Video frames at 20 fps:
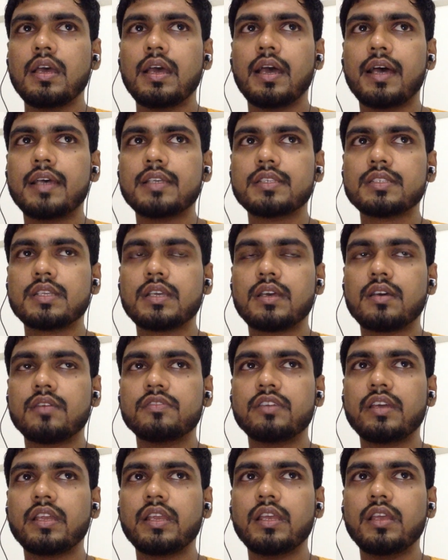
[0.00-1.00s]
has a
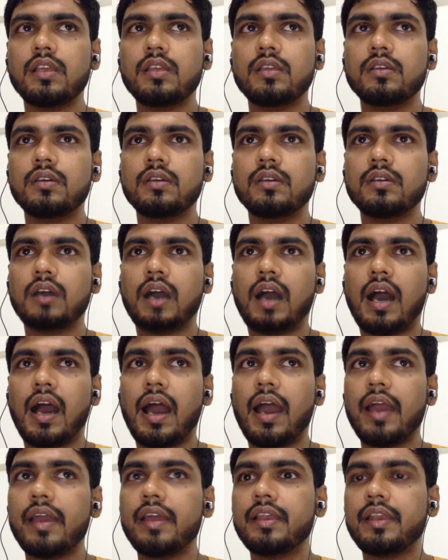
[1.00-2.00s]
very
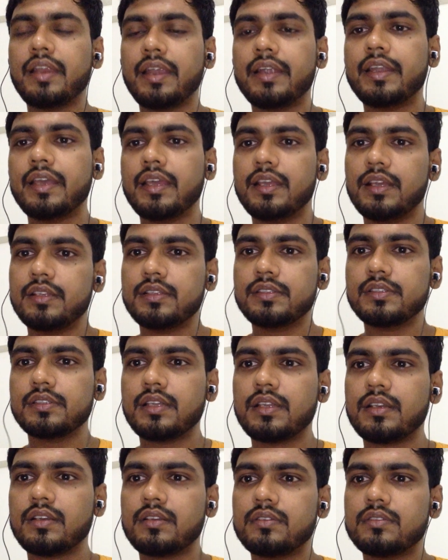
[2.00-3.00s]
high rating,
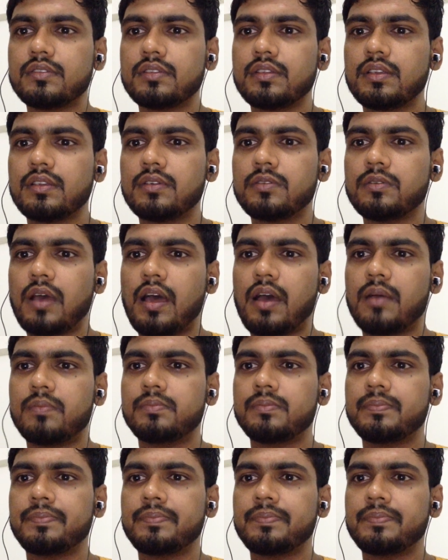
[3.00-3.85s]
then you have